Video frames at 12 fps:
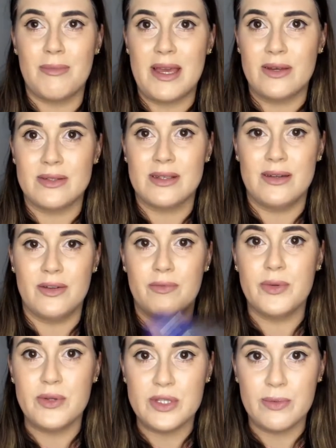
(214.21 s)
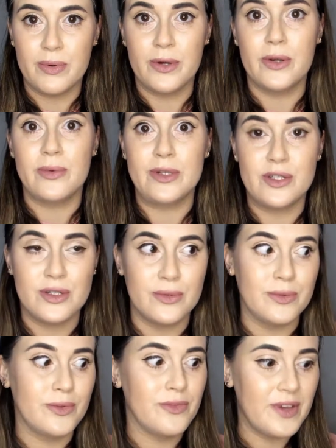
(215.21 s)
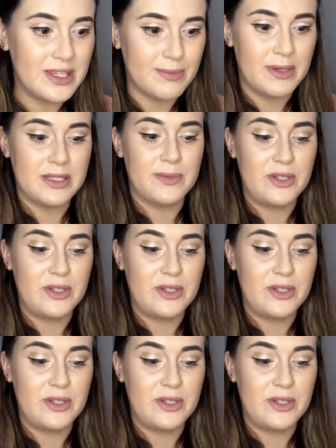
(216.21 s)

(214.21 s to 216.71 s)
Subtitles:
male side of Beauty Pro, which do all the face masks,